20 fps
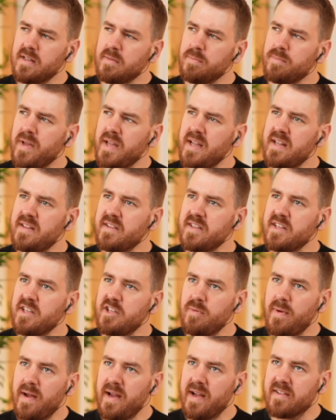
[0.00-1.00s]
But in the
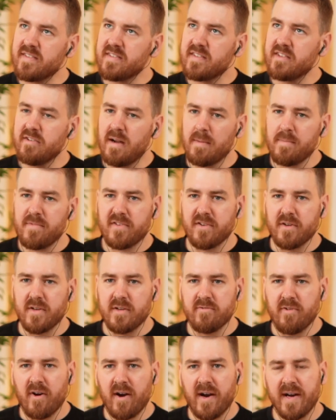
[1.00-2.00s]
US, you're absolutely
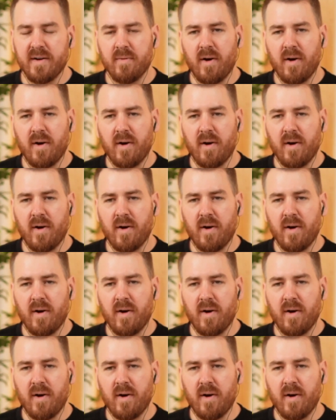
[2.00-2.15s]
right.